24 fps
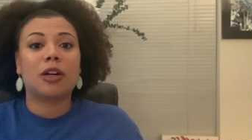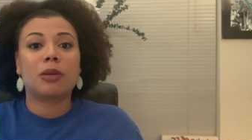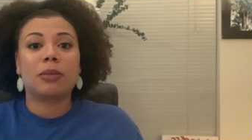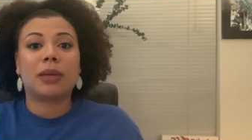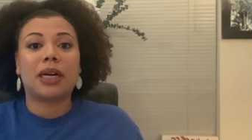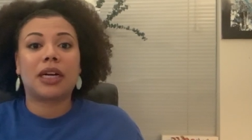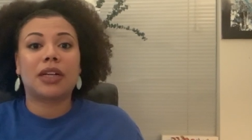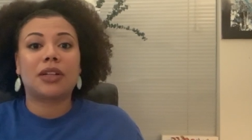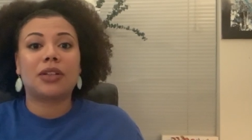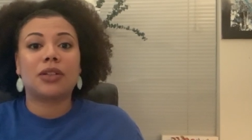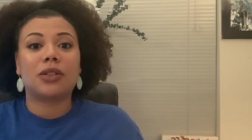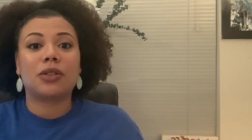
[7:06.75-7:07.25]

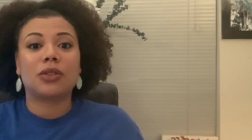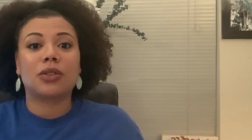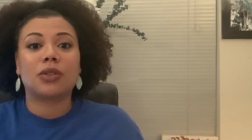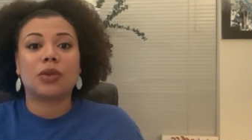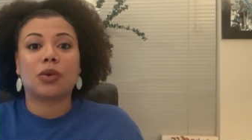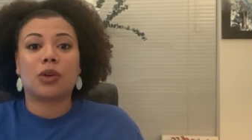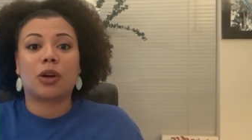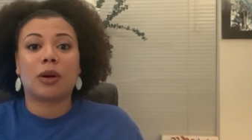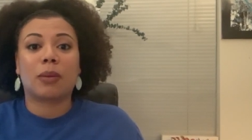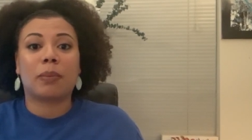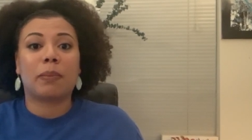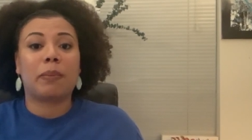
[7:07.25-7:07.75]
bottles
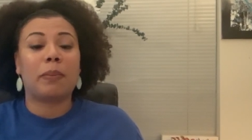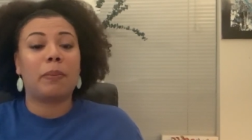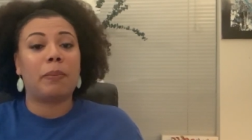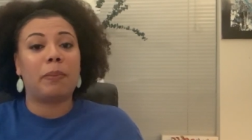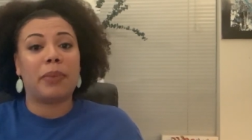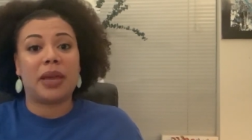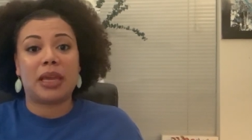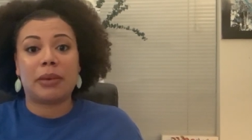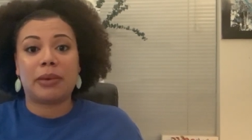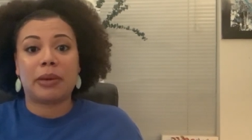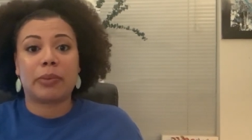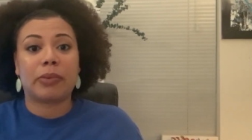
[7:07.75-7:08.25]
or
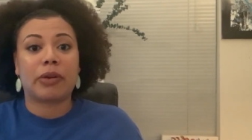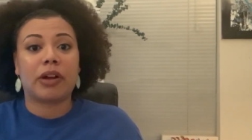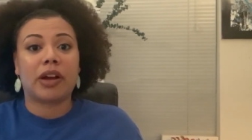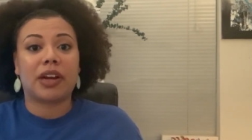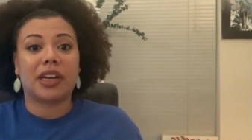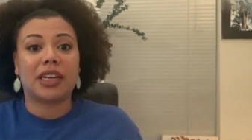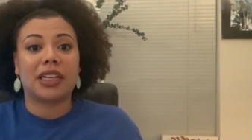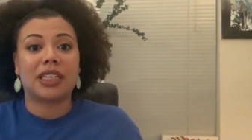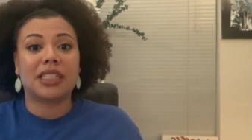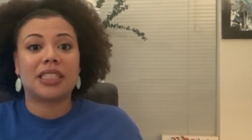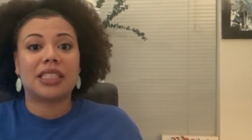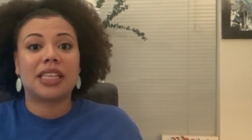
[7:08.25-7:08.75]
baby
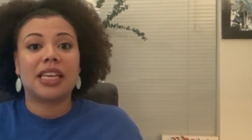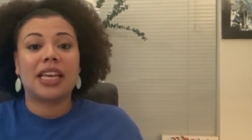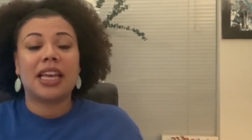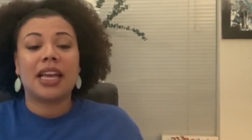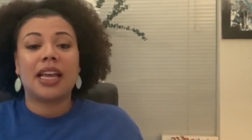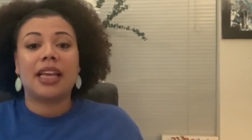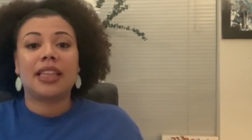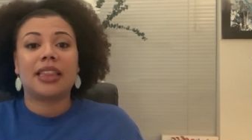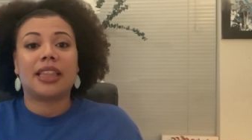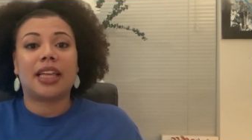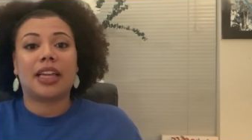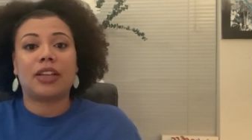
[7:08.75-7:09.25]
products
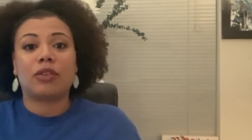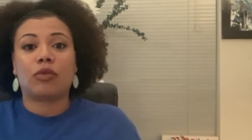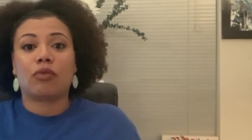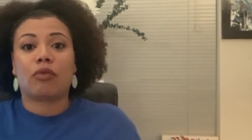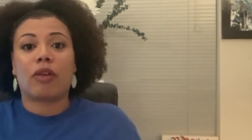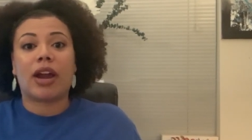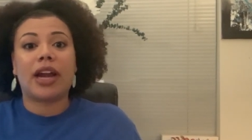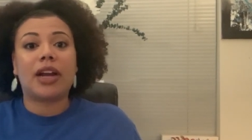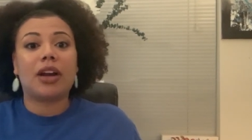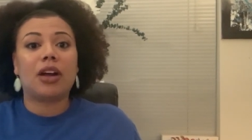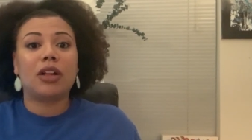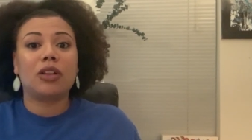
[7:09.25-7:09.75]
that
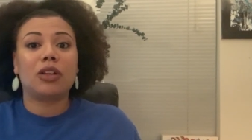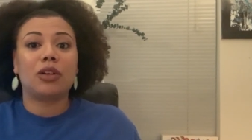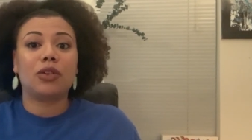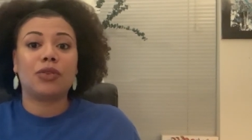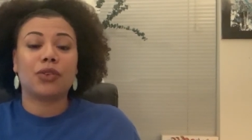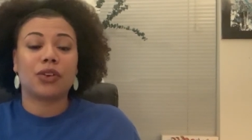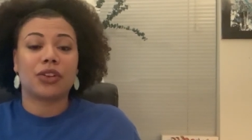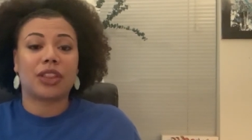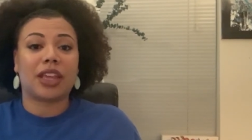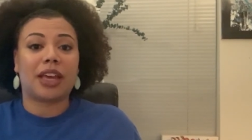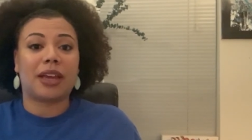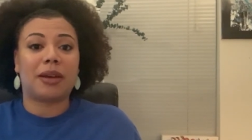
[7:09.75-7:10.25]
write all
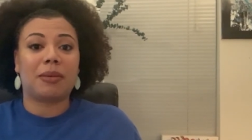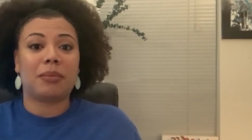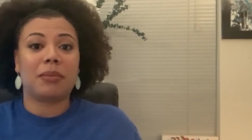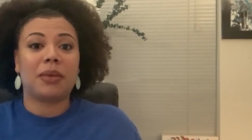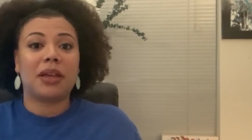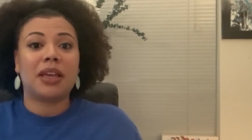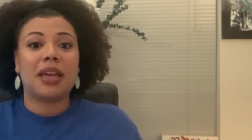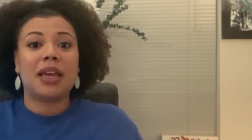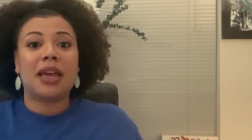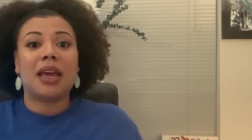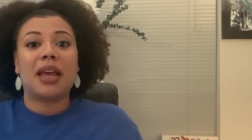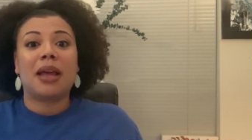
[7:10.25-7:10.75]
over them,
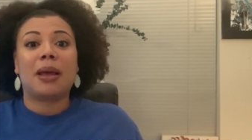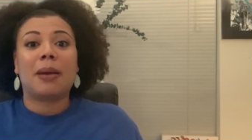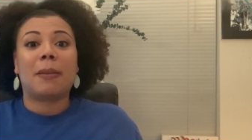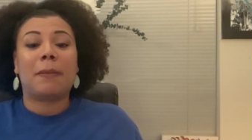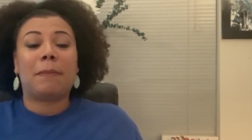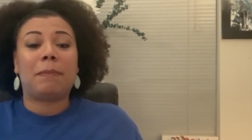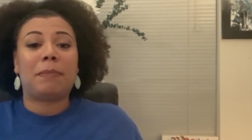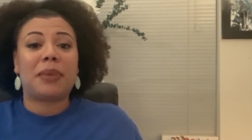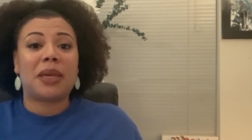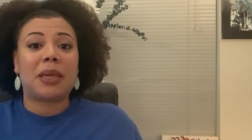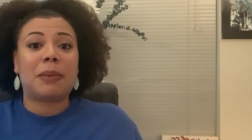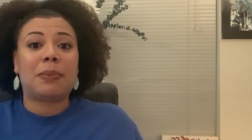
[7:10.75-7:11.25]

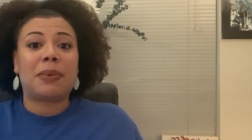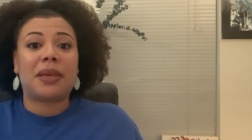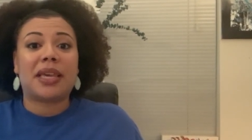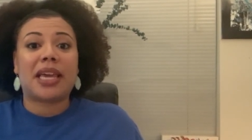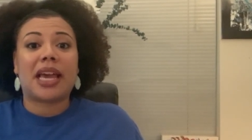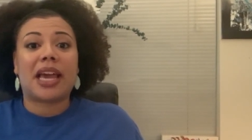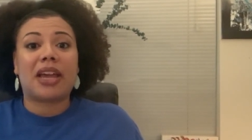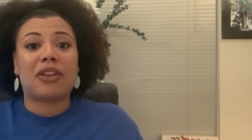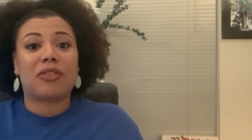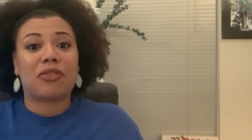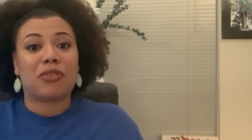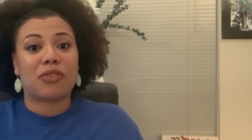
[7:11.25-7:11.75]

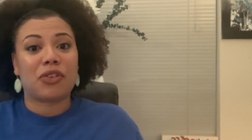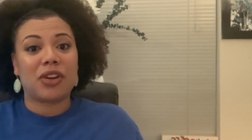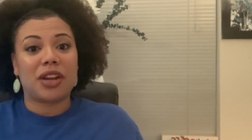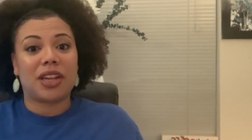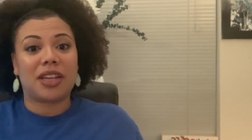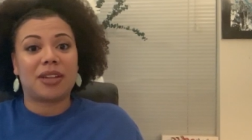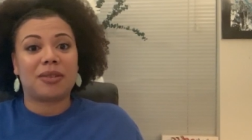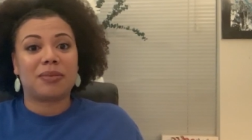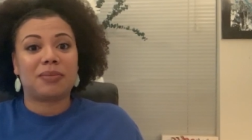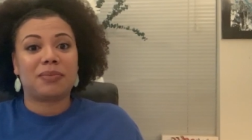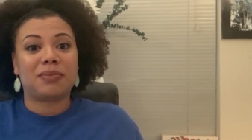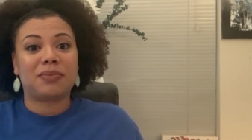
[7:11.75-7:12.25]
BPA free.
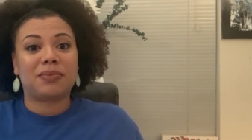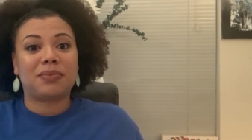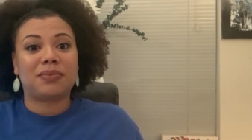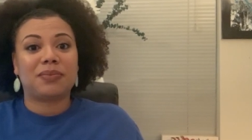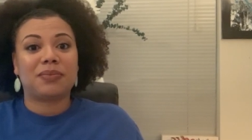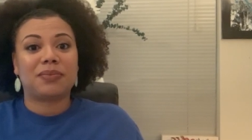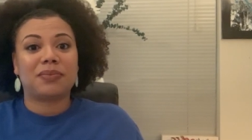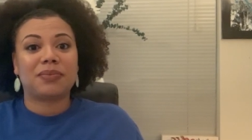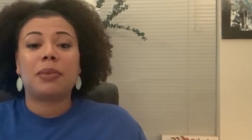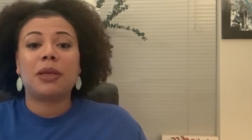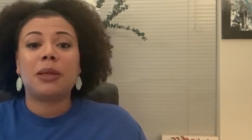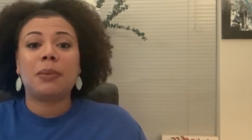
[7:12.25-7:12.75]

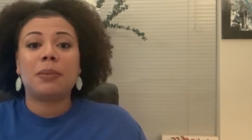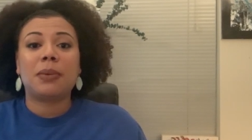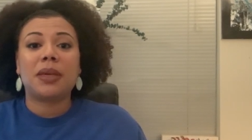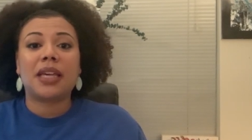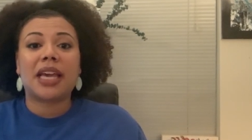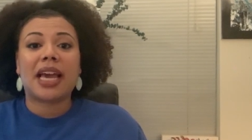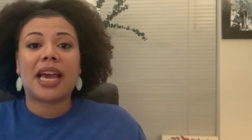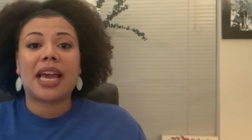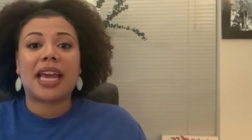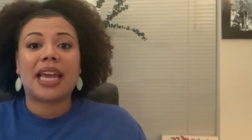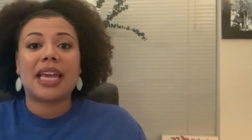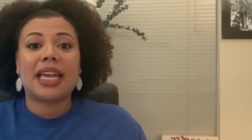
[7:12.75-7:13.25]

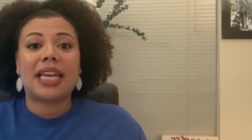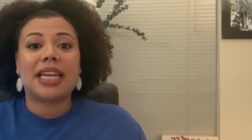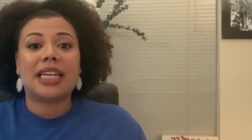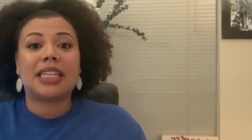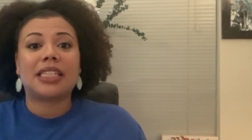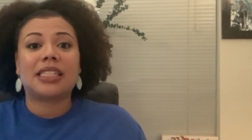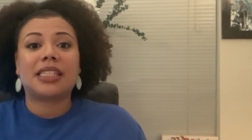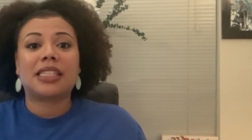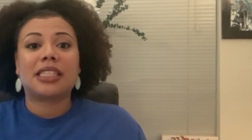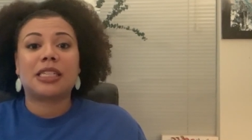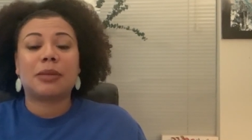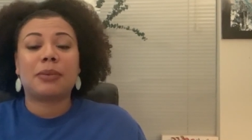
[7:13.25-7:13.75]
BPA
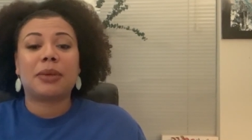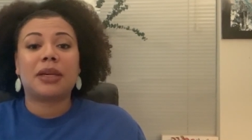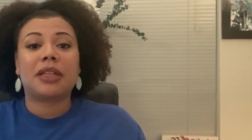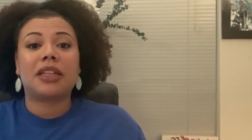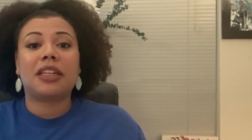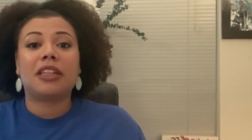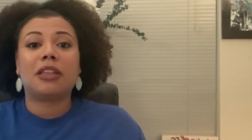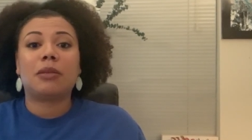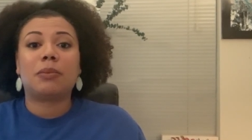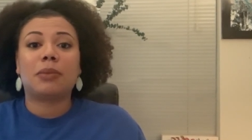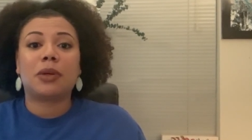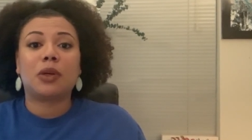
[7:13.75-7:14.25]
is typically
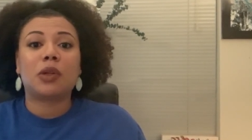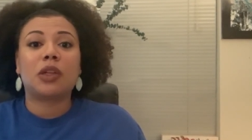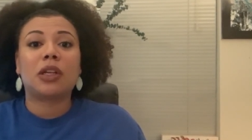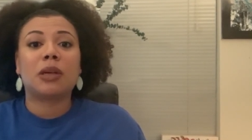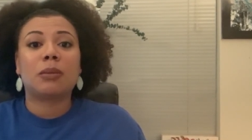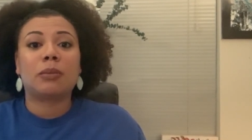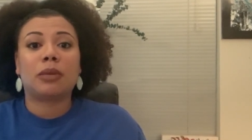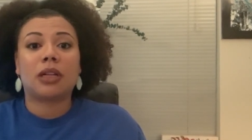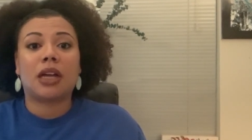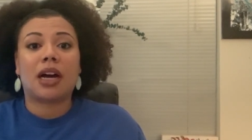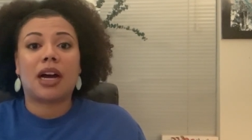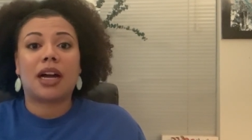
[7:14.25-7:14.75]
the building
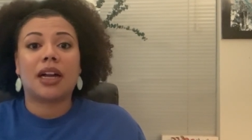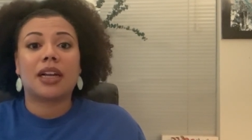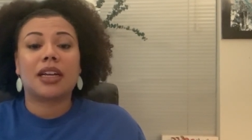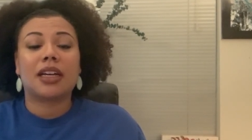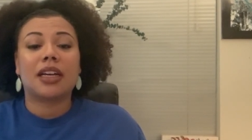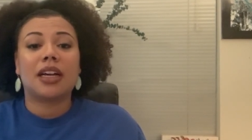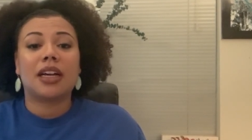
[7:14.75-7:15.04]
block